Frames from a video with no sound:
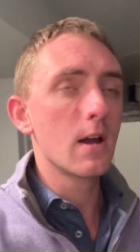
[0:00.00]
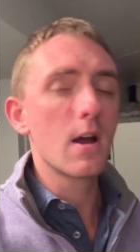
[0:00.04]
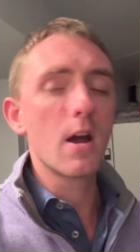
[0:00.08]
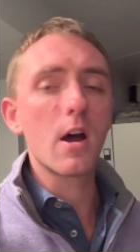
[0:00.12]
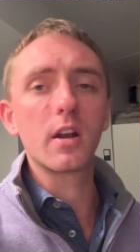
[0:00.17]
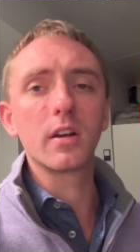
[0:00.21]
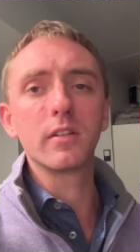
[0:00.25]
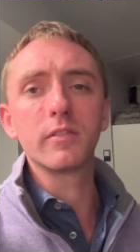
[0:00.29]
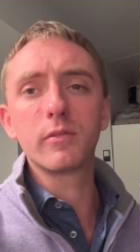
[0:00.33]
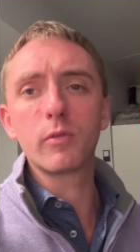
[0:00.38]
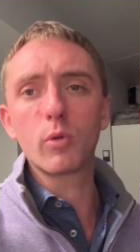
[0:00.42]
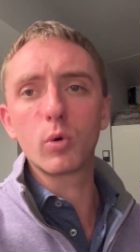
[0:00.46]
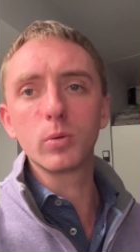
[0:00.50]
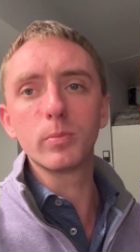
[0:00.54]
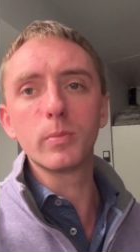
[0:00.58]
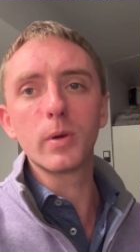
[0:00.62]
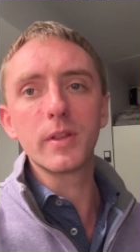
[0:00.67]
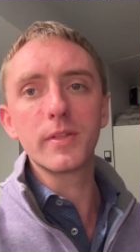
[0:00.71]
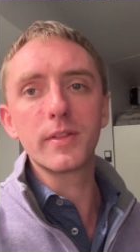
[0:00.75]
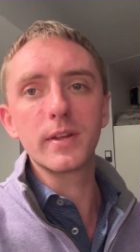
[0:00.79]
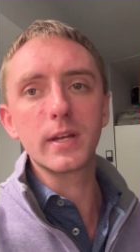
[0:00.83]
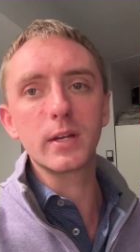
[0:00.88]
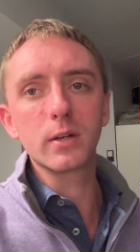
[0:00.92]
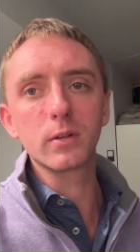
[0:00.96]
on a four
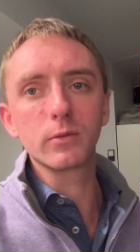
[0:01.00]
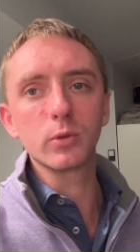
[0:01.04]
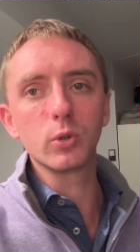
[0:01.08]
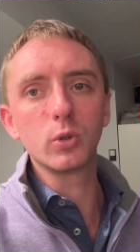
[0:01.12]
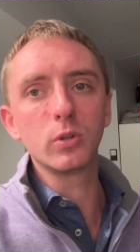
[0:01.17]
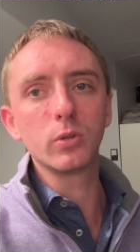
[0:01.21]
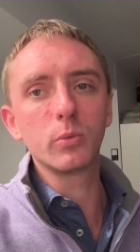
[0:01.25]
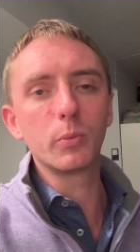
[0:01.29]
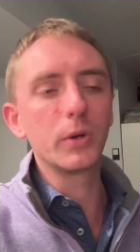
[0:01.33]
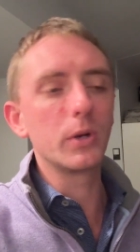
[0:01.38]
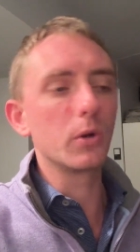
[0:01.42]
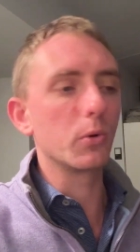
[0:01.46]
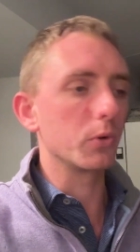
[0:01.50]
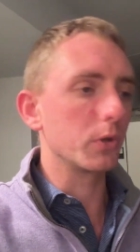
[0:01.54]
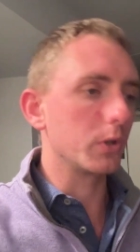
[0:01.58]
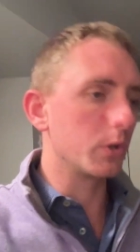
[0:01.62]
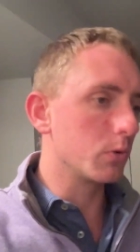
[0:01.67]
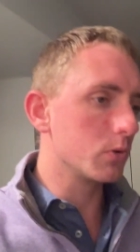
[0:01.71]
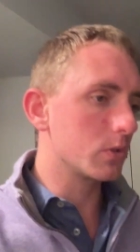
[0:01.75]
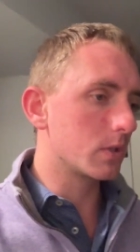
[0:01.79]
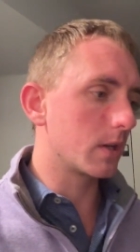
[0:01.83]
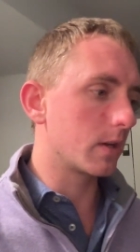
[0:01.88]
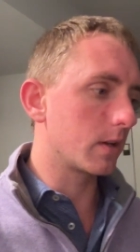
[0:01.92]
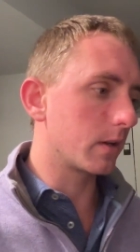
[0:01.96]
month interval. We don't
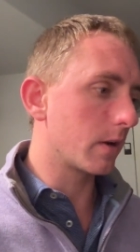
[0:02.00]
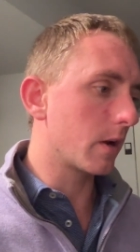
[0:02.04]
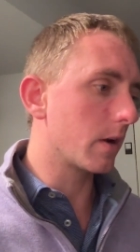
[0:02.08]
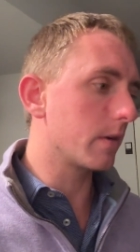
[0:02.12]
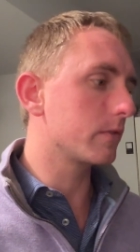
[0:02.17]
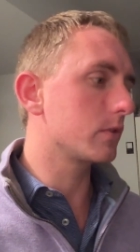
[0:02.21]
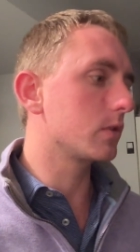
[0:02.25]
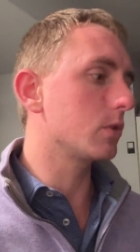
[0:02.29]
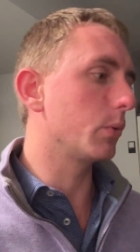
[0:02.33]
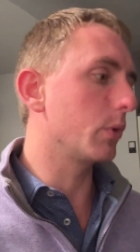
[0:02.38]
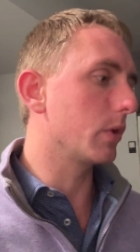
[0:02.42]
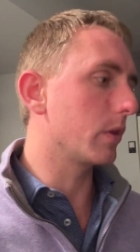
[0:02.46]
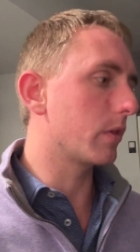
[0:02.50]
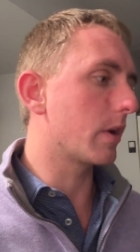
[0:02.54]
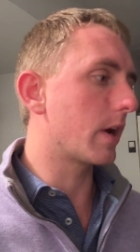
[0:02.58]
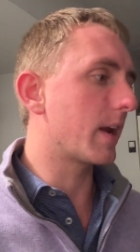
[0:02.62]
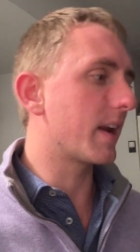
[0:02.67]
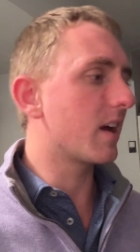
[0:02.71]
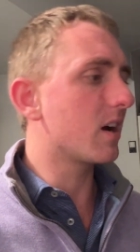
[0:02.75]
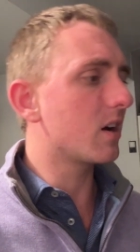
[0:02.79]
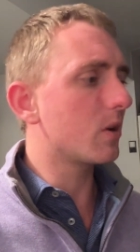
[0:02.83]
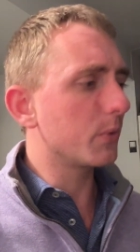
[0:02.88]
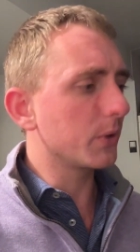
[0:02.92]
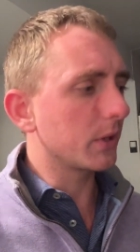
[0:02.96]
use it enough. So we thought,
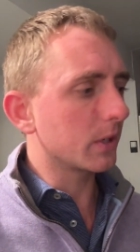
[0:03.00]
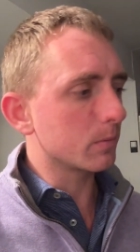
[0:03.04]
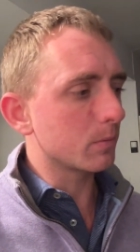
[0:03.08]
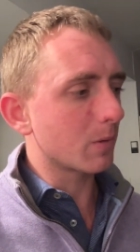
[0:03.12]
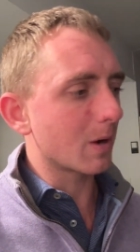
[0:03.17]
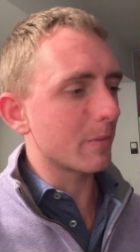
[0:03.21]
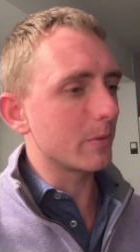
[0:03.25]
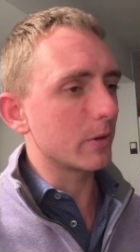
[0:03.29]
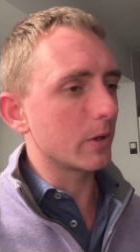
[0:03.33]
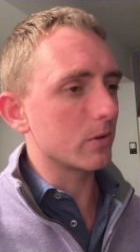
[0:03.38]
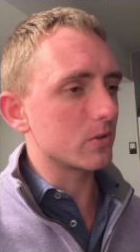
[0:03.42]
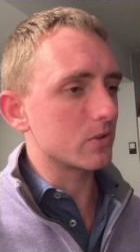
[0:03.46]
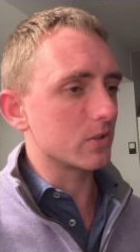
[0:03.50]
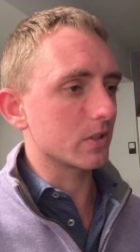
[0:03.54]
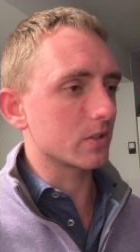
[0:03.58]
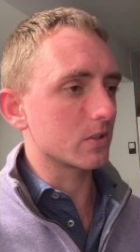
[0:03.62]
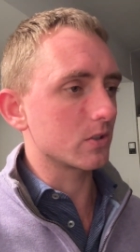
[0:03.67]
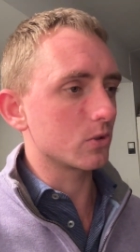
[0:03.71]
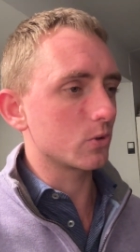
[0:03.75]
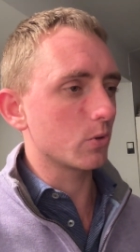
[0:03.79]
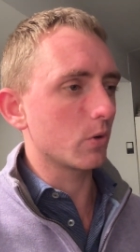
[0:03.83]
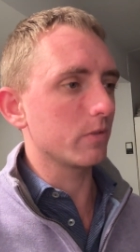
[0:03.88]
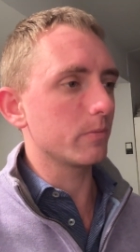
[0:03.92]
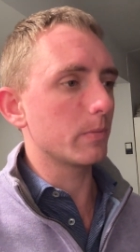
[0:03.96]
oh, we could probably go six or
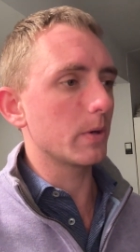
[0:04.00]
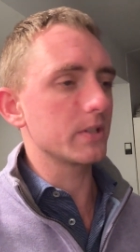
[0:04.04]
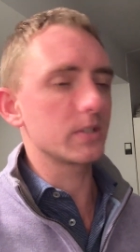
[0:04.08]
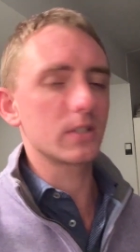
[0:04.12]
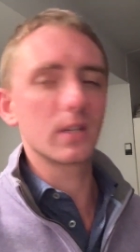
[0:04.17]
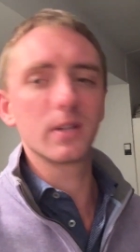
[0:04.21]
12 months.